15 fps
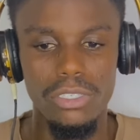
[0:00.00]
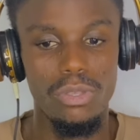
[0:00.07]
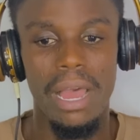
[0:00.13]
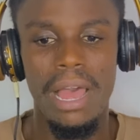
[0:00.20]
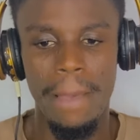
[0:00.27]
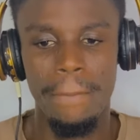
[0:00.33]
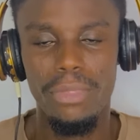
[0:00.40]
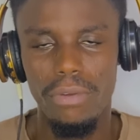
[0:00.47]
So
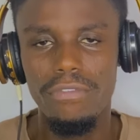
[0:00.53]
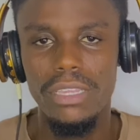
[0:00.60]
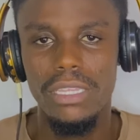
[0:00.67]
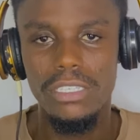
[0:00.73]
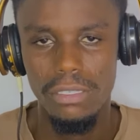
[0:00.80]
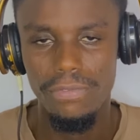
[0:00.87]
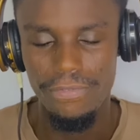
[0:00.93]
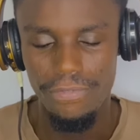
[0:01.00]
I'm loving
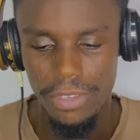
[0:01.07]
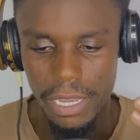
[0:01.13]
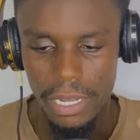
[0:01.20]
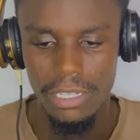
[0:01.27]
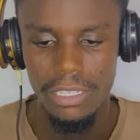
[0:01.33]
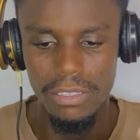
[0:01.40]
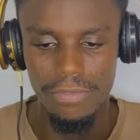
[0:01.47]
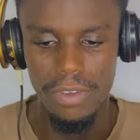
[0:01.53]
this
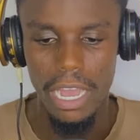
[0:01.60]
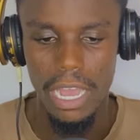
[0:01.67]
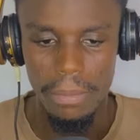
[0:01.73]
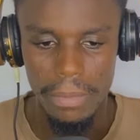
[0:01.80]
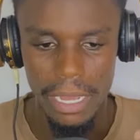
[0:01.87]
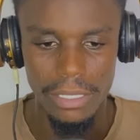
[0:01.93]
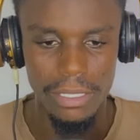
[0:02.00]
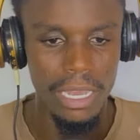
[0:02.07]
feel, this
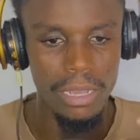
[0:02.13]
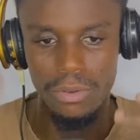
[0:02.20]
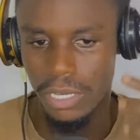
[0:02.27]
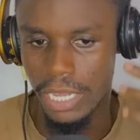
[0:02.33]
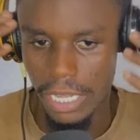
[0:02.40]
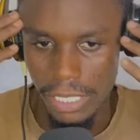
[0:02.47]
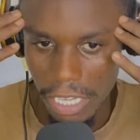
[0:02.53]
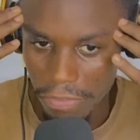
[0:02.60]
vibe that I could
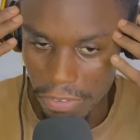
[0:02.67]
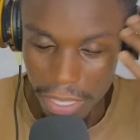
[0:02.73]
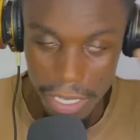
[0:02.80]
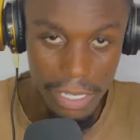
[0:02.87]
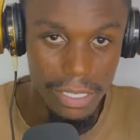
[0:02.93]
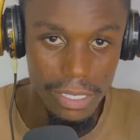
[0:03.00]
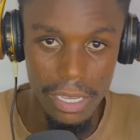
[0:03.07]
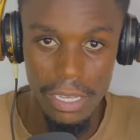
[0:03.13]
get
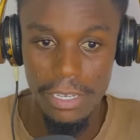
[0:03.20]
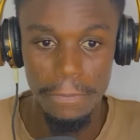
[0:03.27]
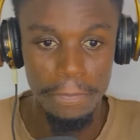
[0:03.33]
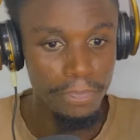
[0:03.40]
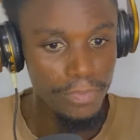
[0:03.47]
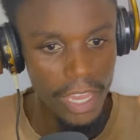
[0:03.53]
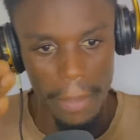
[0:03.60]
everything he's saying